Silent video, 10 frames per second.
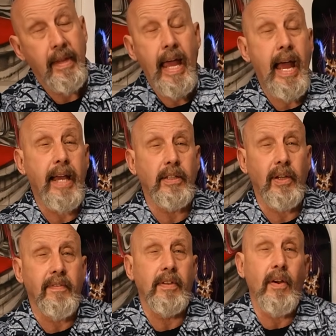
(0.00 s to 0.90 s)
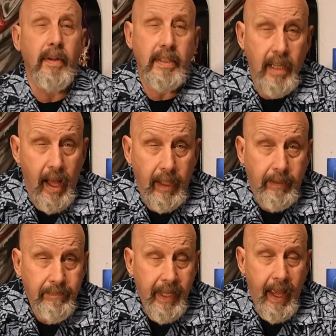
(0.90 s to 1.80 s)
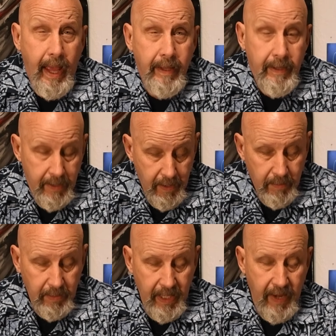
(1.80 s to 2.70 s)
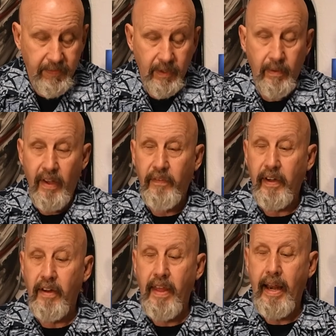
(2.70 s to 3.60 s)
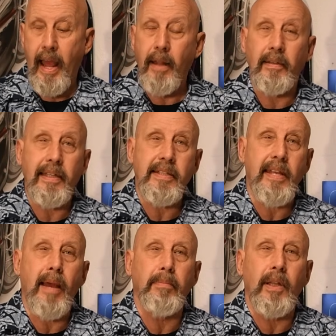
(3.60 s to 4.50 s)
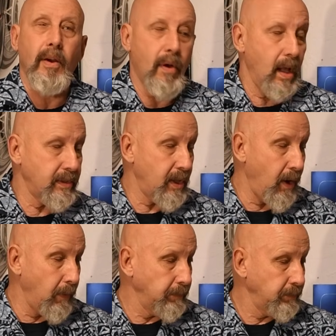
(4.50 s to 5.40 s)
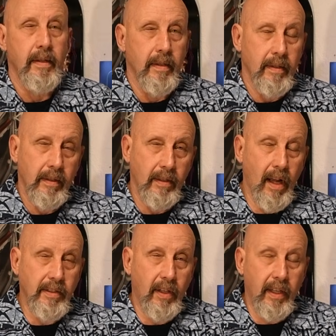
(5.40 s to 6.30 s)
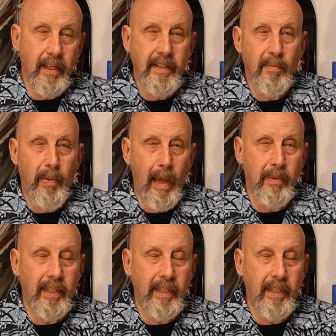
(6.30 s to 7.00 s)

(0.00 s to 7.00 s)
I don't even know what it's called. We'll have to figure that out and list that below also. You're also going to need some paper